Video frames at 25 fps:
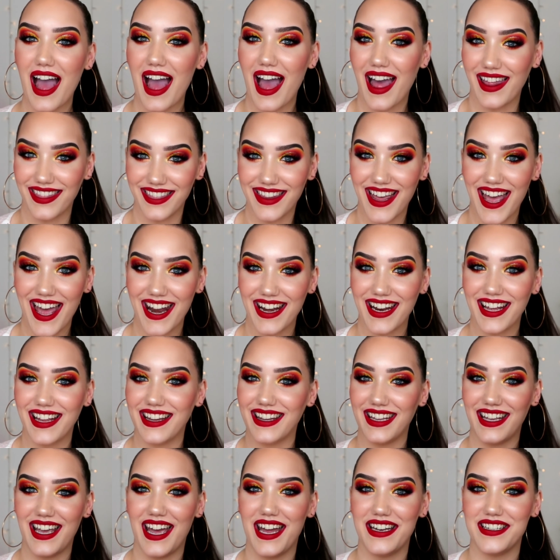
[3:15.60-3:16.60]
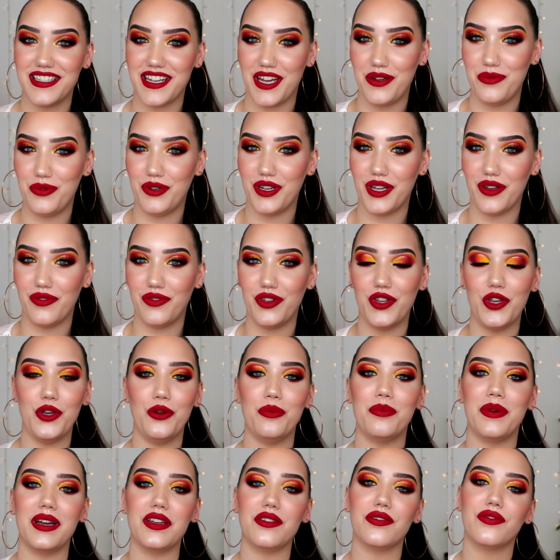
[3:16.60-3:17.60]
And then at the end I will give
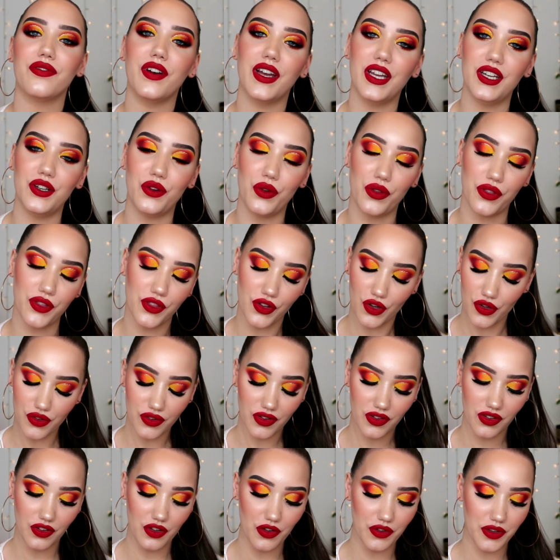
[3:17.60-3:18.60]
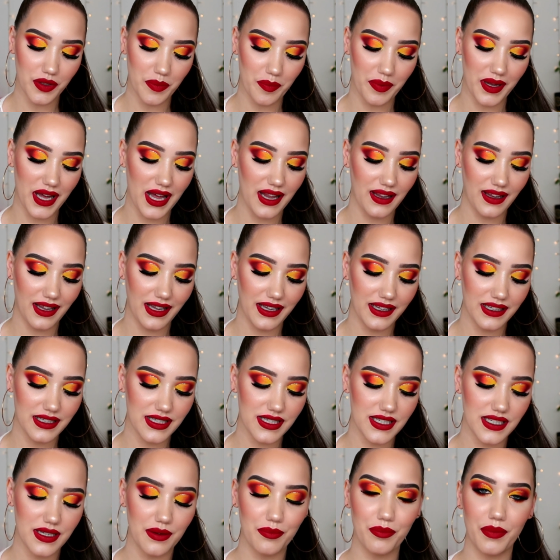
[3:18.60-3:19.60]
you my final thoughts on the
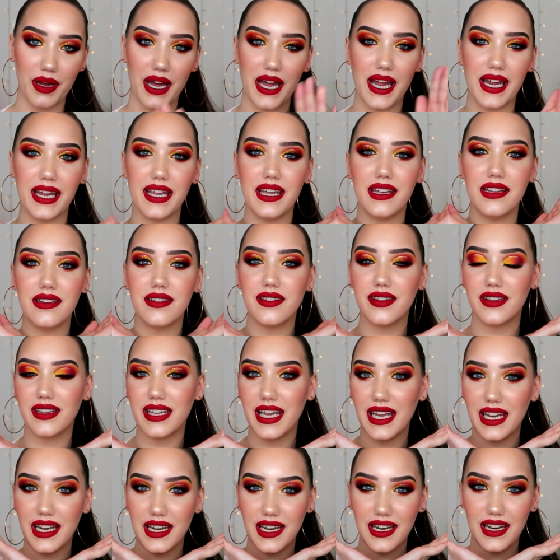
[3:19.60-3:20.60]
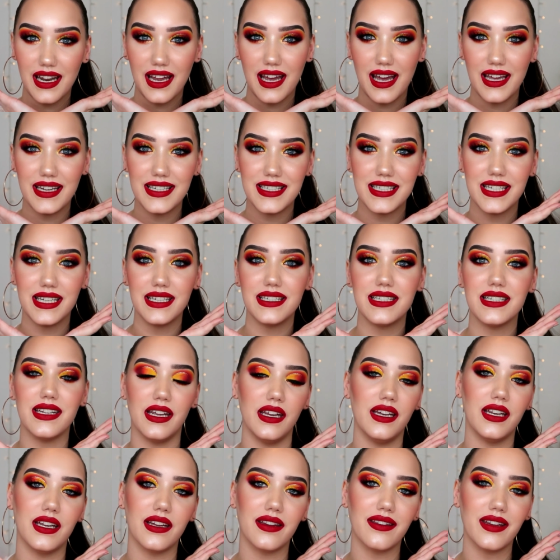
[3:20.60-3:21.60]
palette. My skin I did
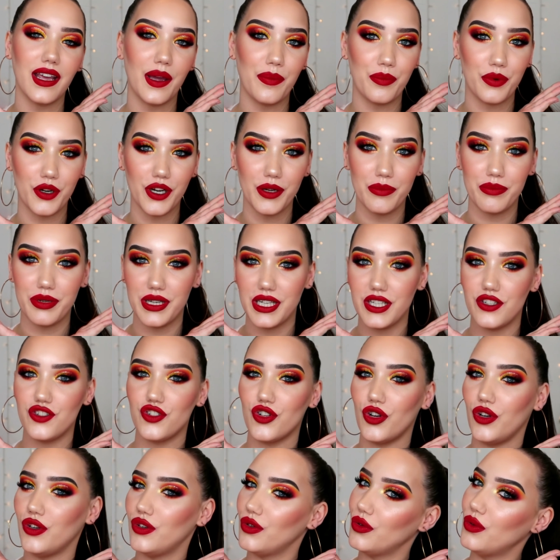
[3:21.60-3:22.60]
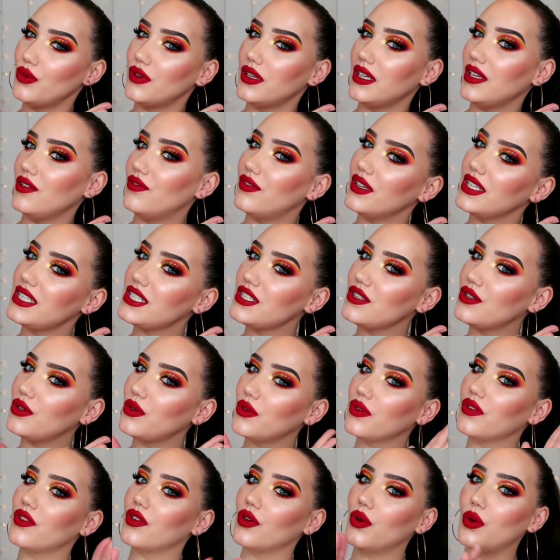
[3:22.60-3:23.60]
in a separate Patreon only
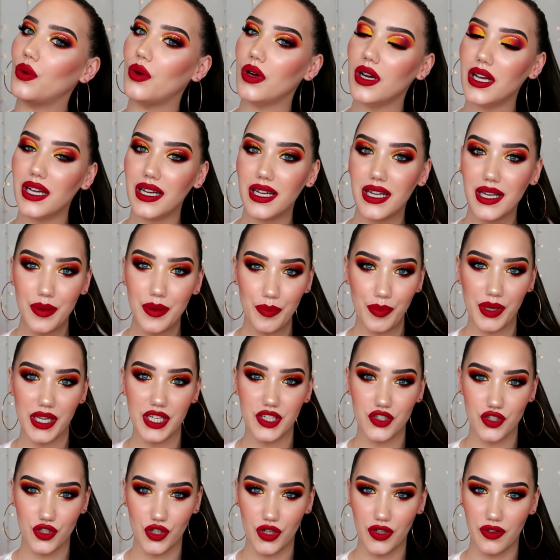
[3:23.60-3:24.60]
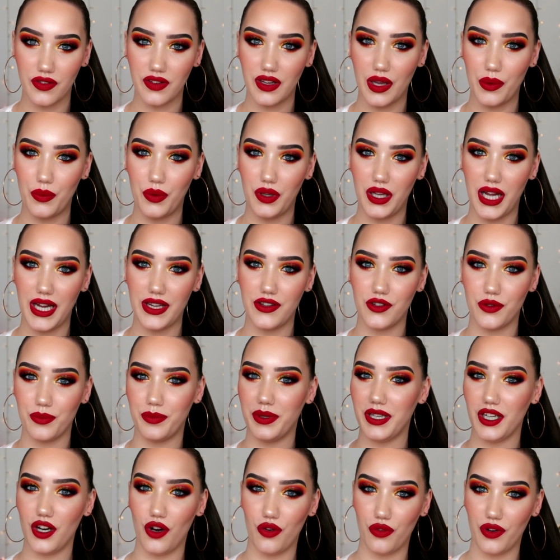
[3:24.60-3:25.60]
video, so Patrons that will either
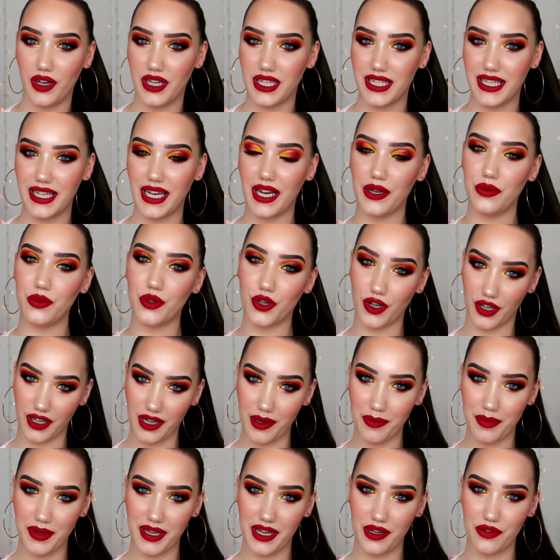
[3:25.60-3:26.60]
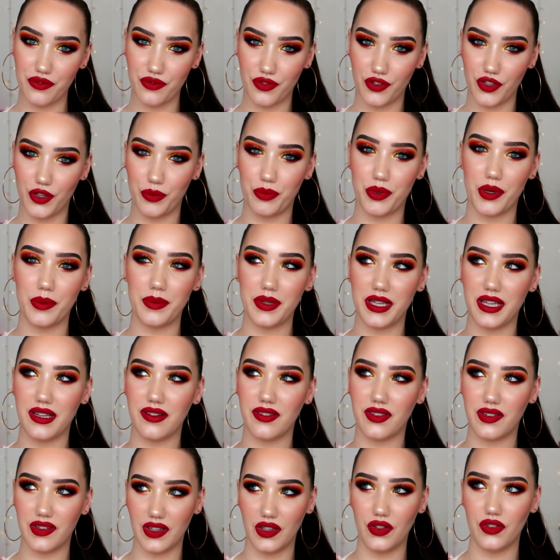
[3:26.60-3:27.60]
be already out or coming out for you, probably
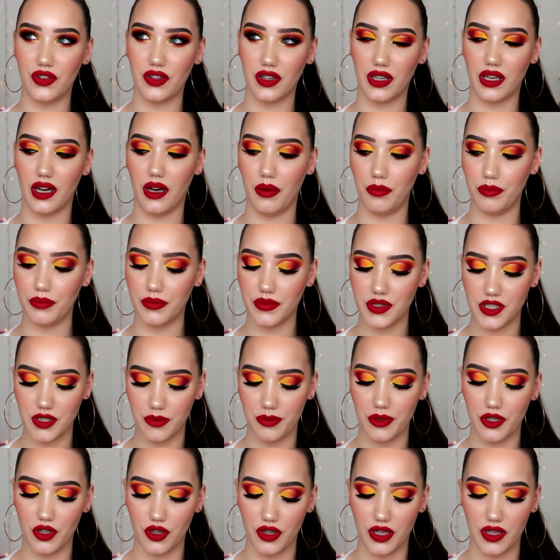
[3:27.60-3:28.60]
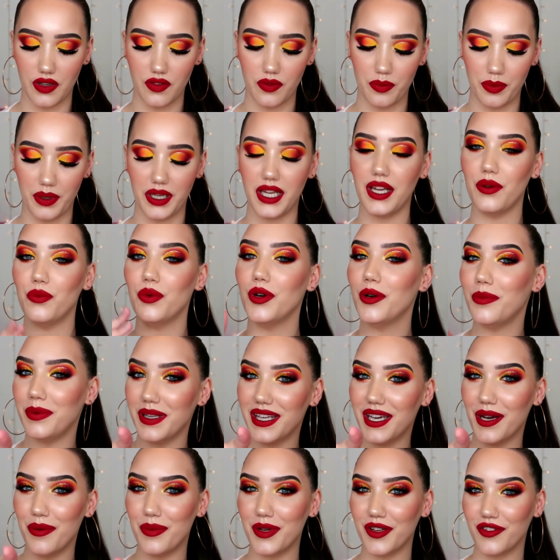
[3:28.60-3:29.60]
still to come to be honest, but it will
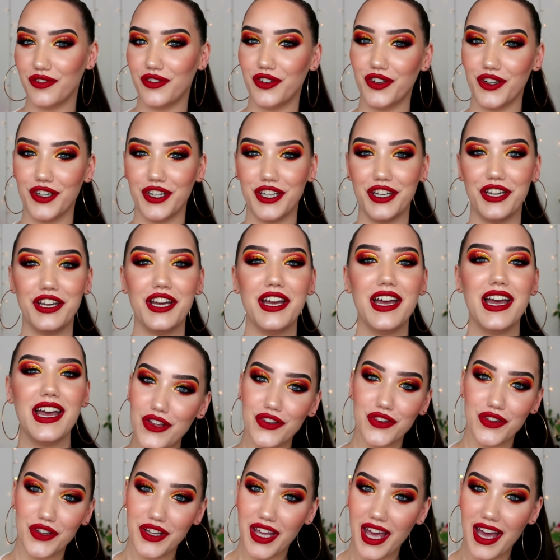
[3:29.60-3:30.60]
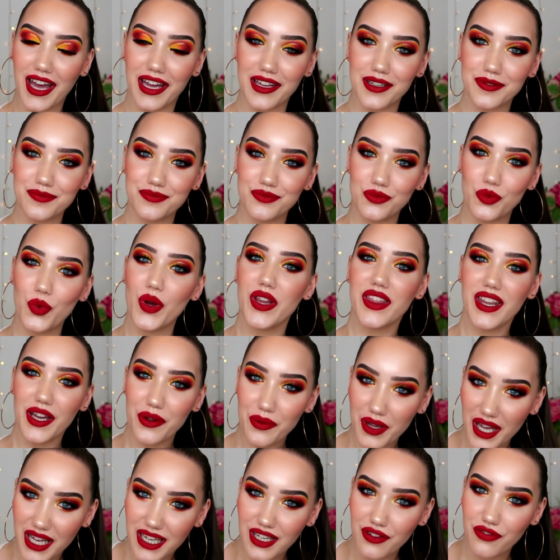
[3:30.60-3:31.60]
be coming for you. So yeah,
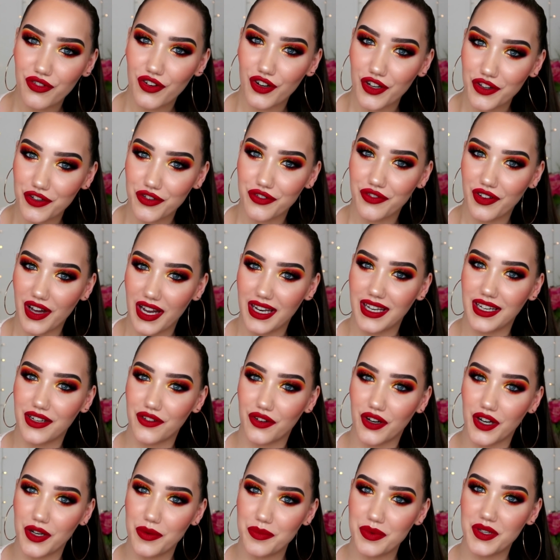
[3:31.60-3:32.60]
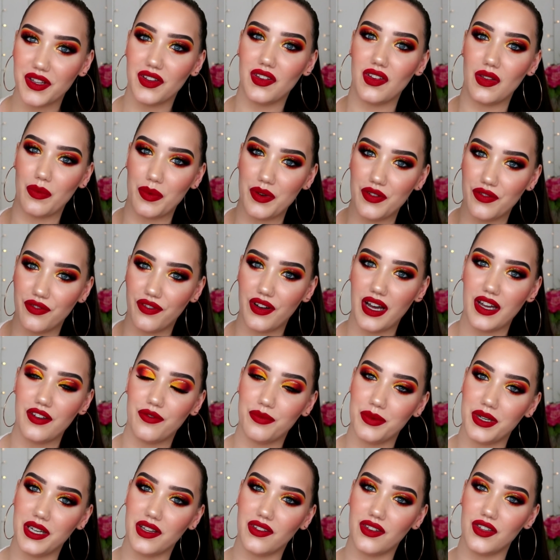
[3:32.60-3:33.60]
without any further fanning around, because it's been
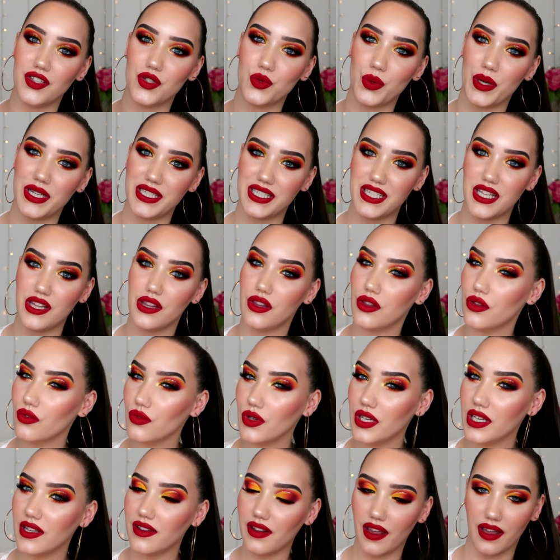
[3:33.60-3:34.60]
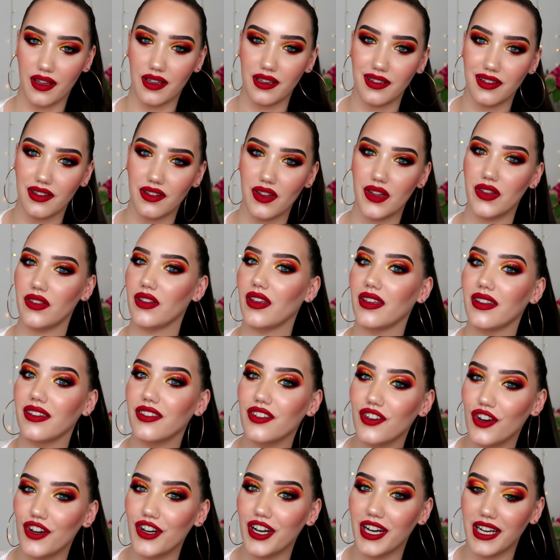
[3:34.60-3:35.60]
5 minutes and 23 seconds since I
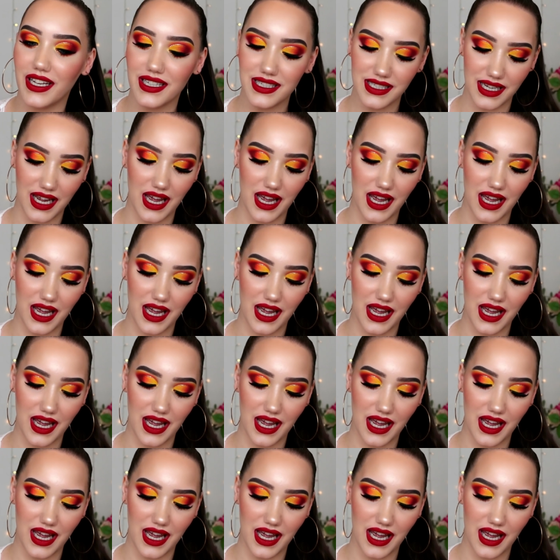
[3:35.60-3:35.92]
started,